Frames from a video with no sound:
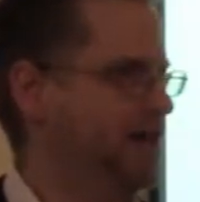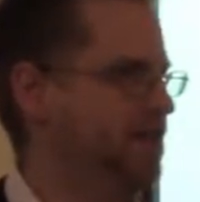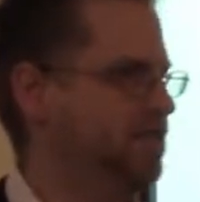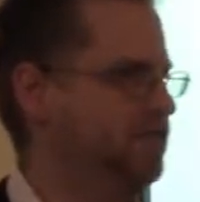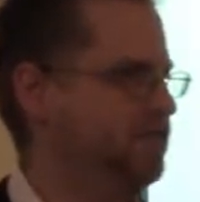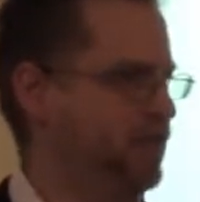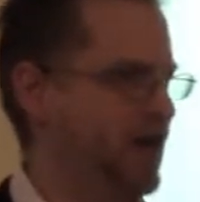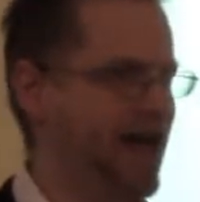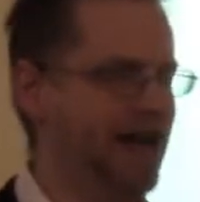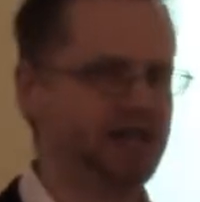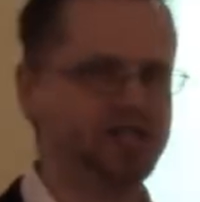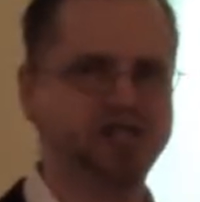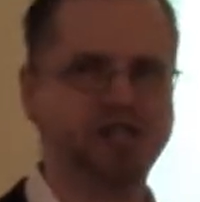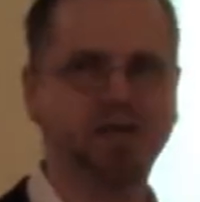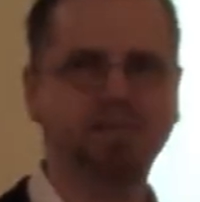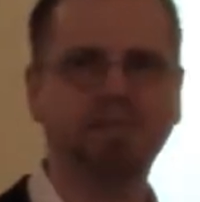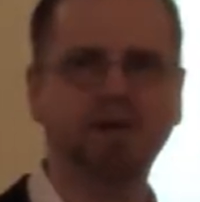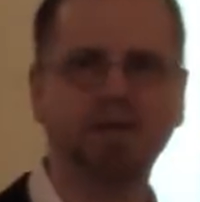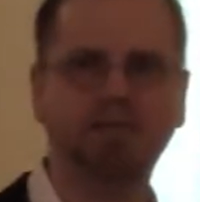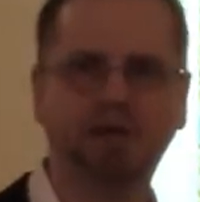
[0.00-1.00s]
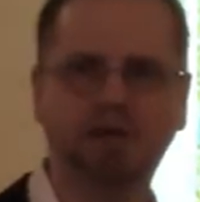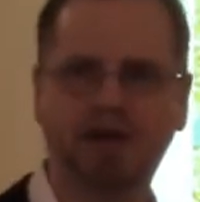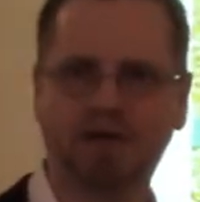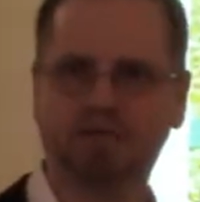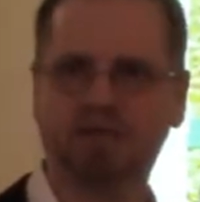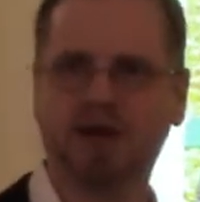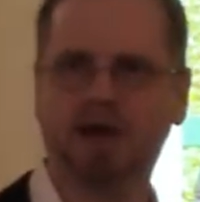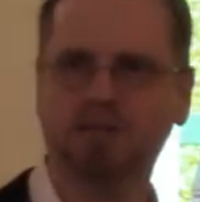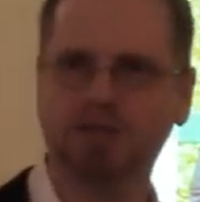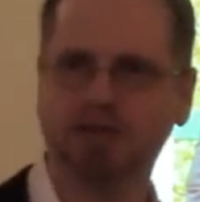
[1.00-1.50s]
And in fact, some people
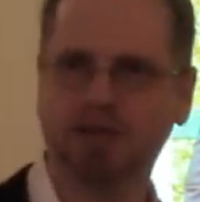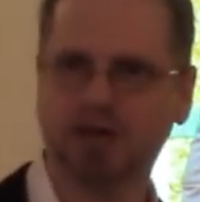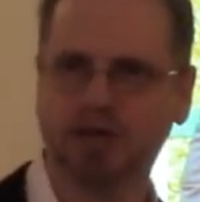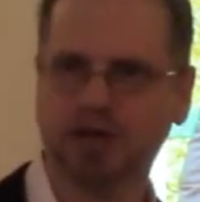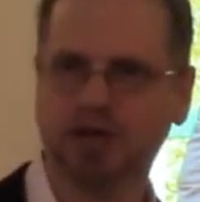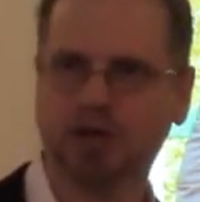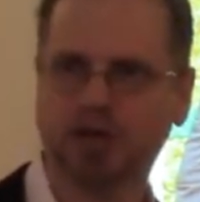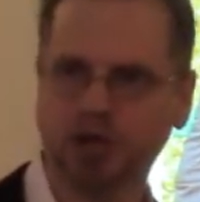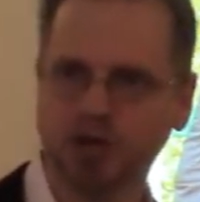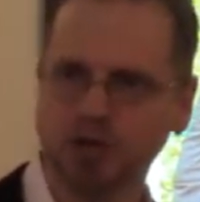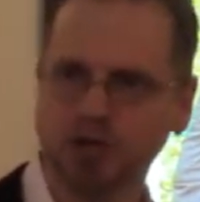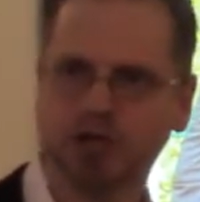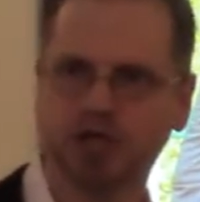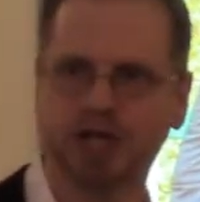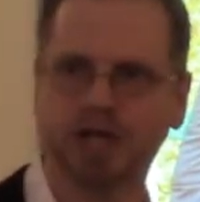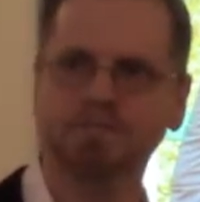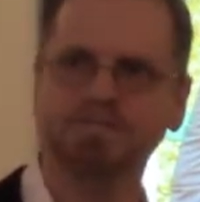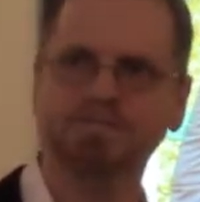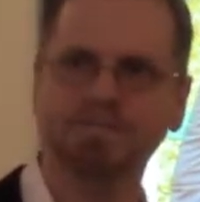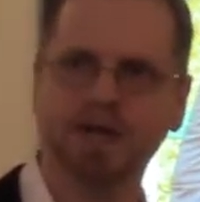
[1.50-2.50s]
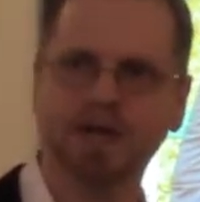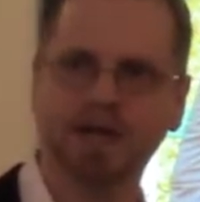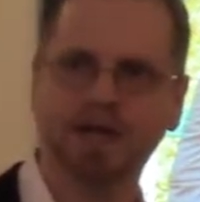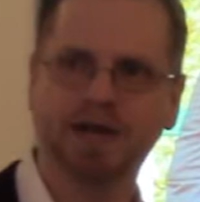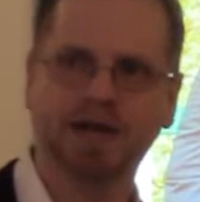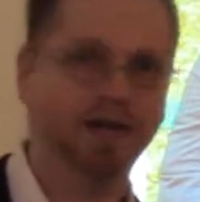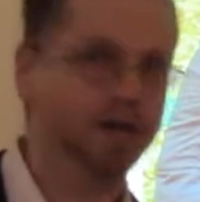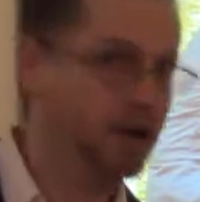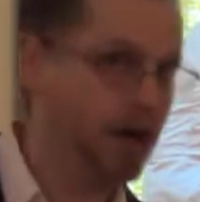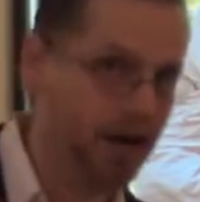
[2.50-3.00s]
have come to the conclusion,
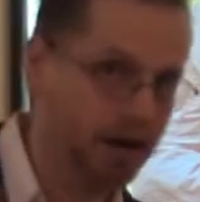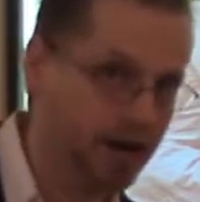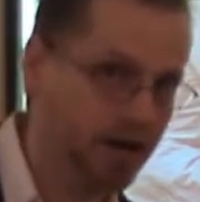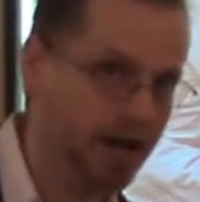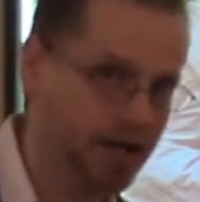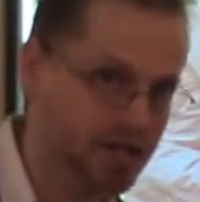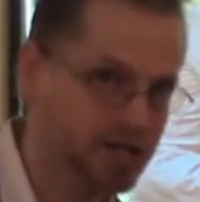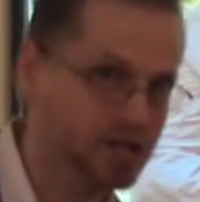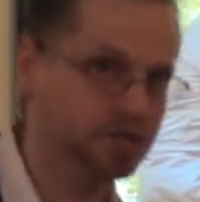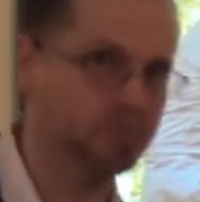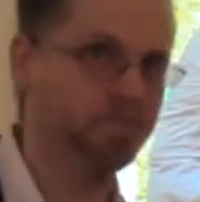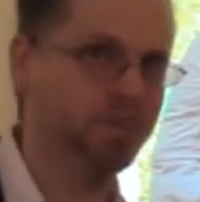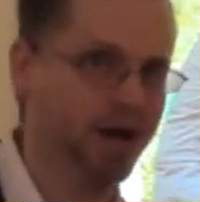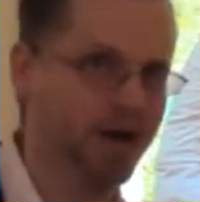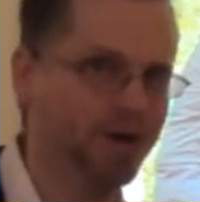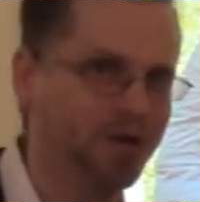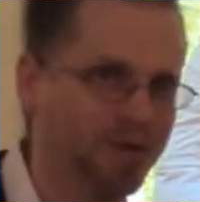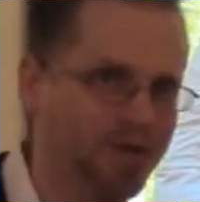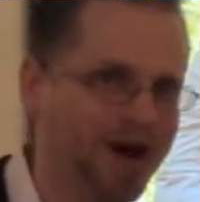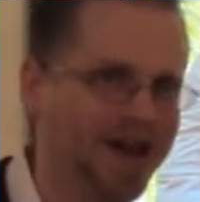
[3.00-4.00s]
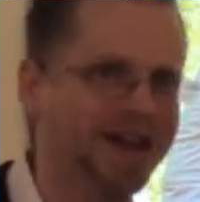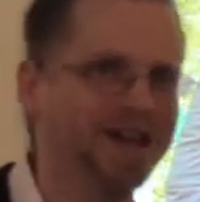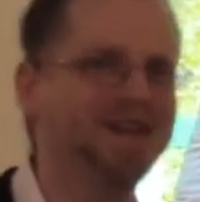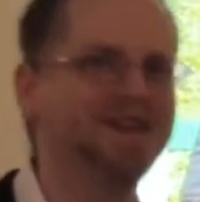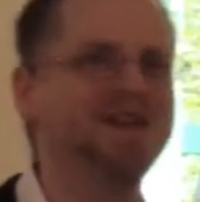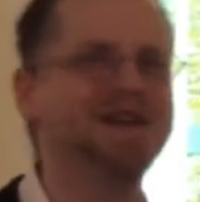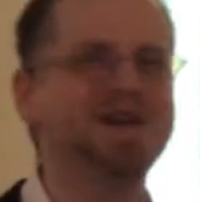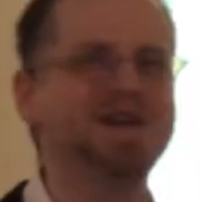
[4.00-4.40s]
not us, by the way,